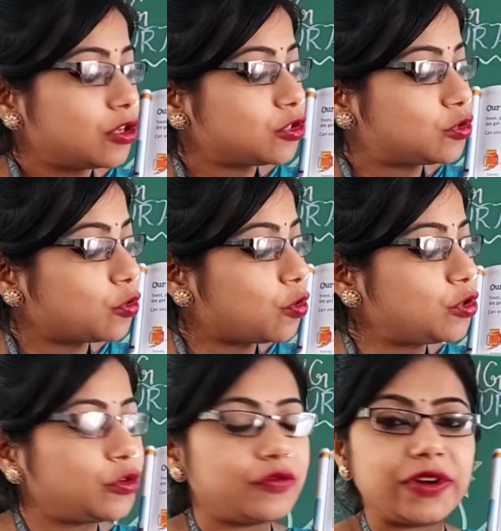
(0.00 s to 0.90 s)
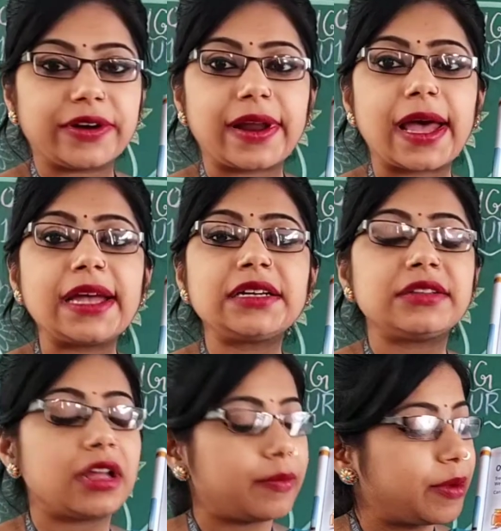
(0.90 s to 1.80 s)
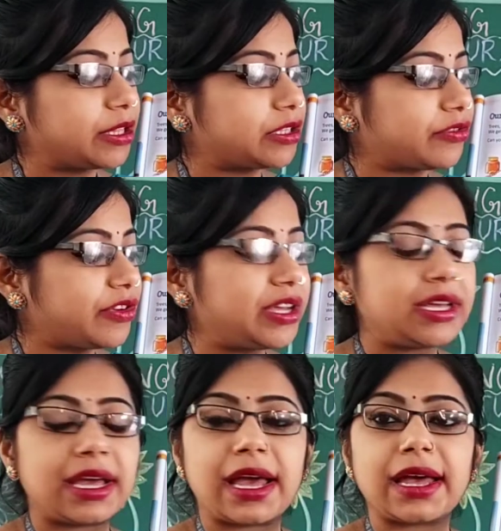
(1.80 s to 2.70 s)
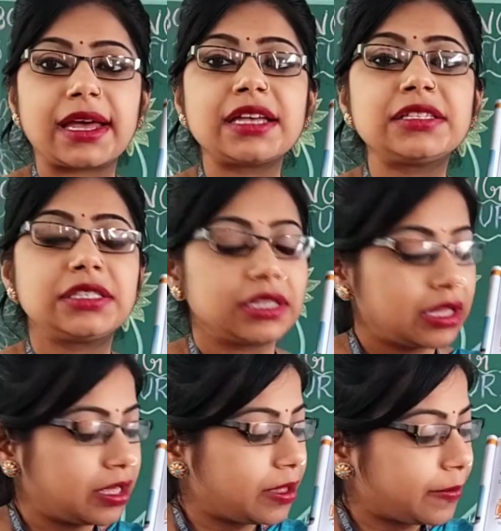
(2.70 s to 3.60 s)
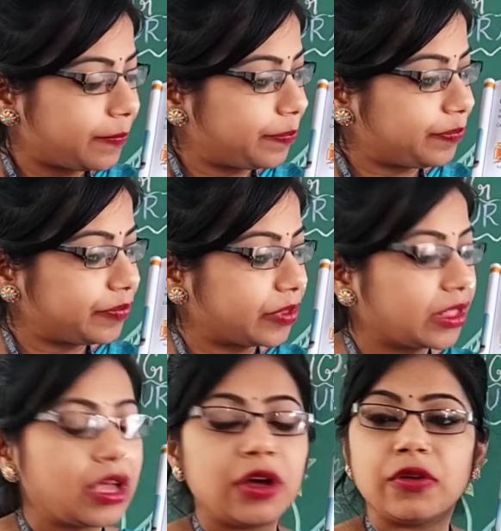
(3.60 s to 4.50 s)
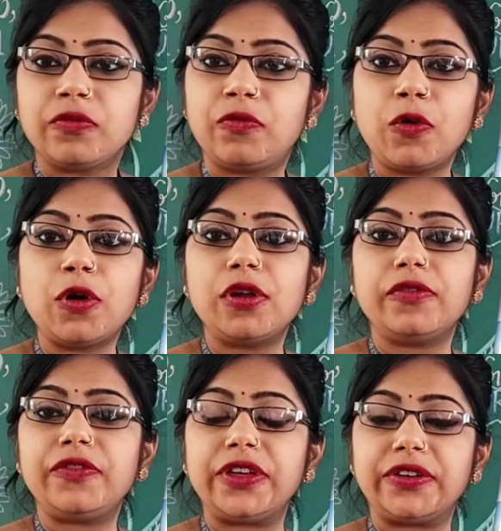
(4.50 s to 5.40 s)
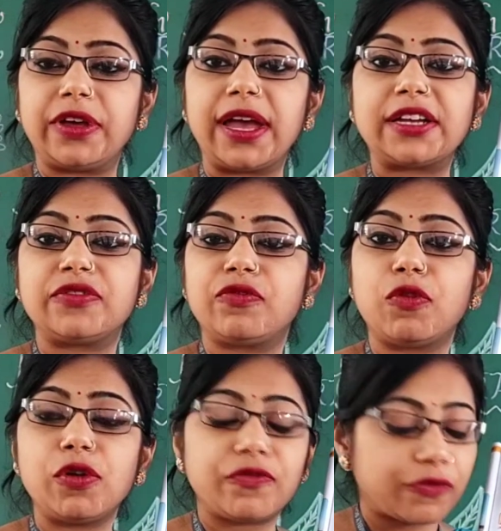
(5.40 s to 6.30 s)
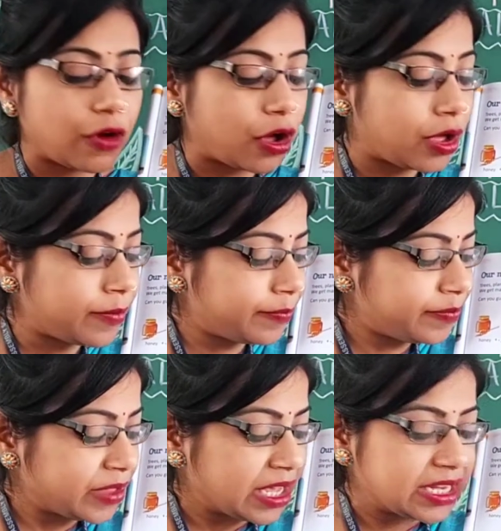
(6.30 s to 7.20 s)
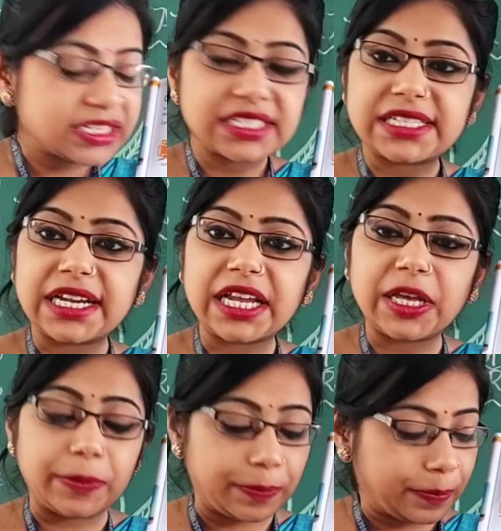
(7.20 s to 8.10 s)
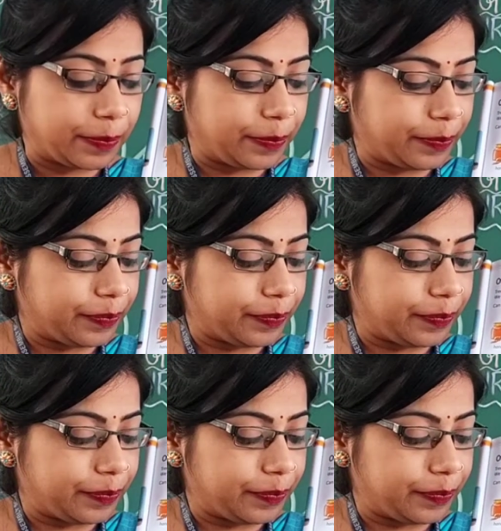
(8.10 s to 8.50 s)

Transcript: So you will write number 3 as wool. We get wool from sheep.